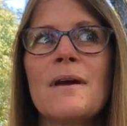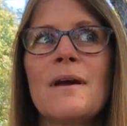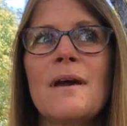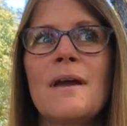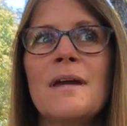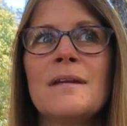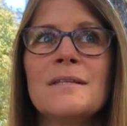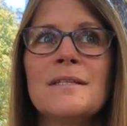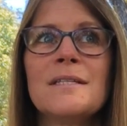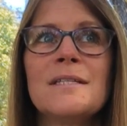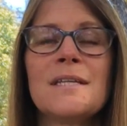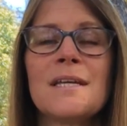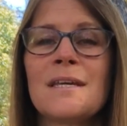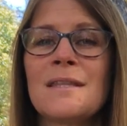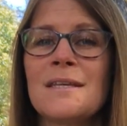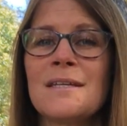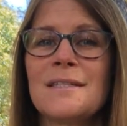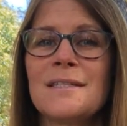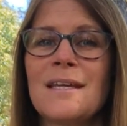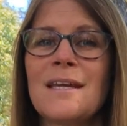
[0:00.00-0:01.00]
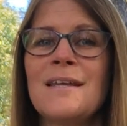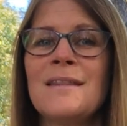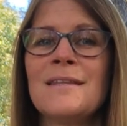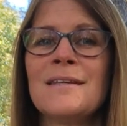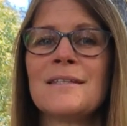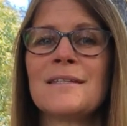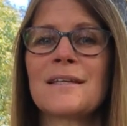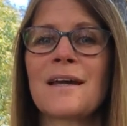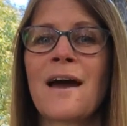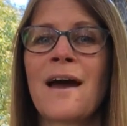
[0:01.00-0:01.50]
entity that's in the
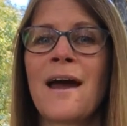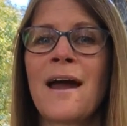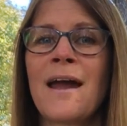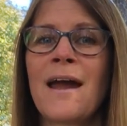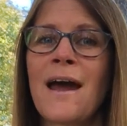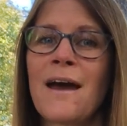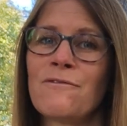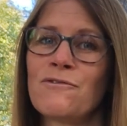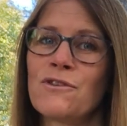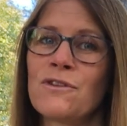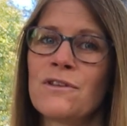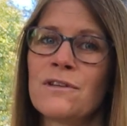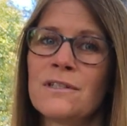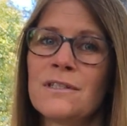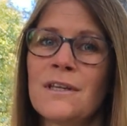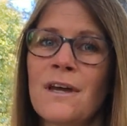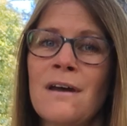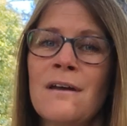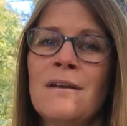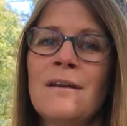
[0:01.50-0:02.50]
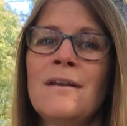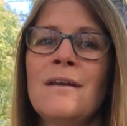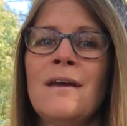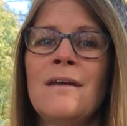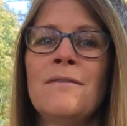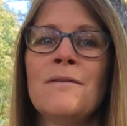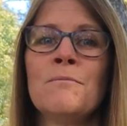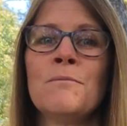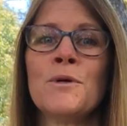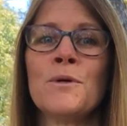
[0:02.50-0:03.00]
sky after the sun
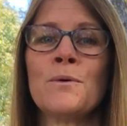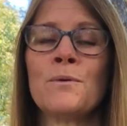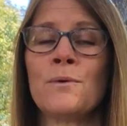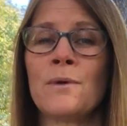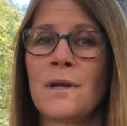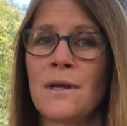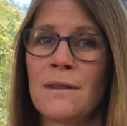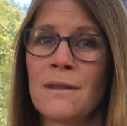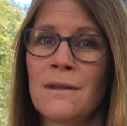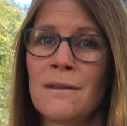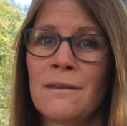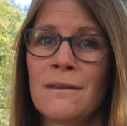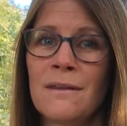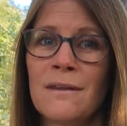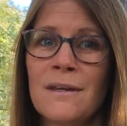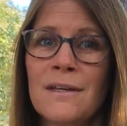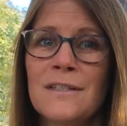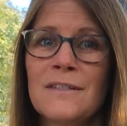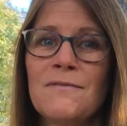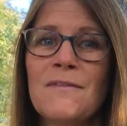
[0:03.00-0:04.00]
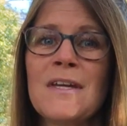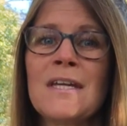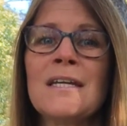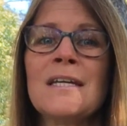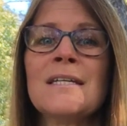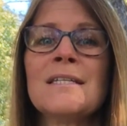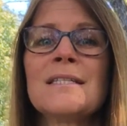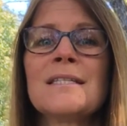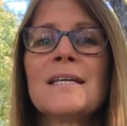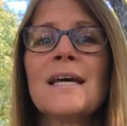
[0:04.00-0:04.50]
and the moon, and then it's
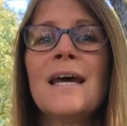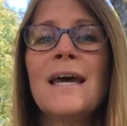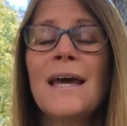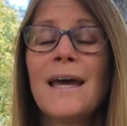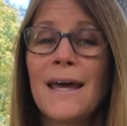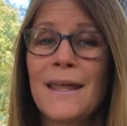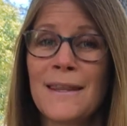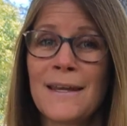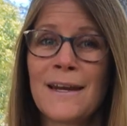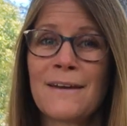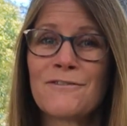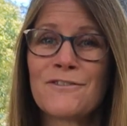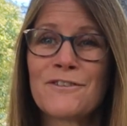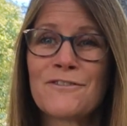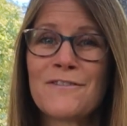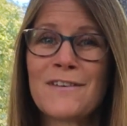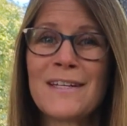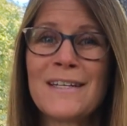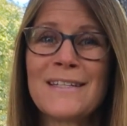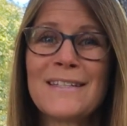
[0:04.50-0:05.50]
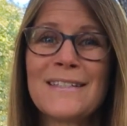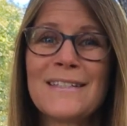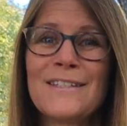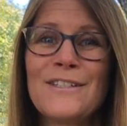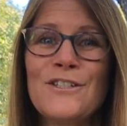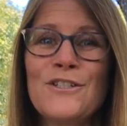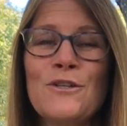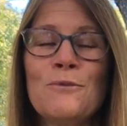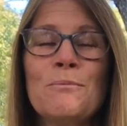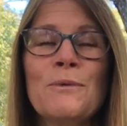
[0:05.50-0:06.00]
Venus. And then after Venus,
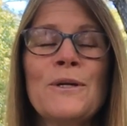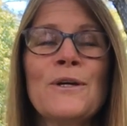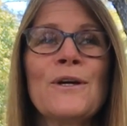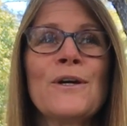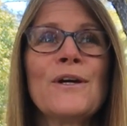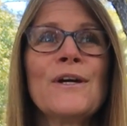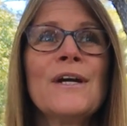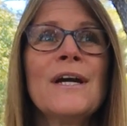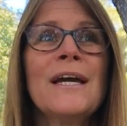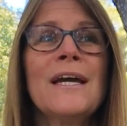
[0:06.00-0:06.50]
it's Jupiter.